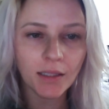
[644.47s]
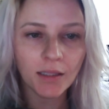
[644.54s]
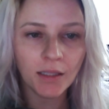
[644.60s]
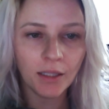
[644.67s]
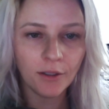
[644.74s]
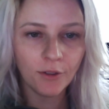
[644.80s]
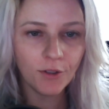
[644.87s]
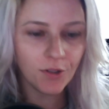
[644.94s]

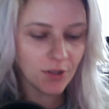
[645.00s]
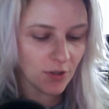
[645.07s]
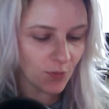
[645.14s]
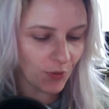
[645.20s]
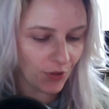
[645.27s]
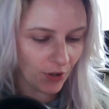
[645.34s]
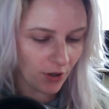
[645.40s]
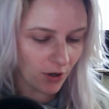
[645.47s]
littles is
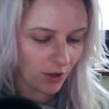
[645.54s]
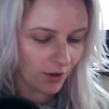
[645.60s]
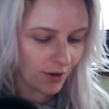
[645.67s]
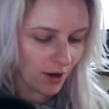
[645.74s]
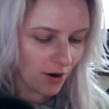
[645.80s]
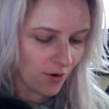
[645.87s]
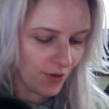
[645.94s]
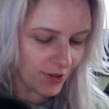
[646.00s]
what they're called.
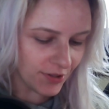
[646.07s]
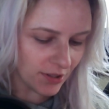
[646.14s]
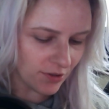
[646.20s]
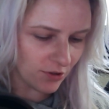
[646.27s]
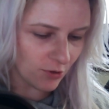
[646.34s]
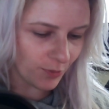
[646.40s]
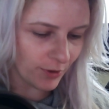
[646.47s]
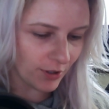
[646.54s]
Oh, and this is
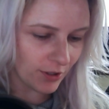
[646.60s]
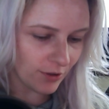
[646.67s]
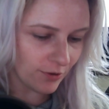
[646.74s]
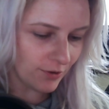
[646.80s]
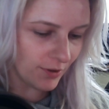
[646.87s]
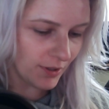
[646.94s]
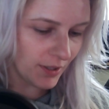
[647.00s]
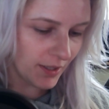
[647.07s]
super cute.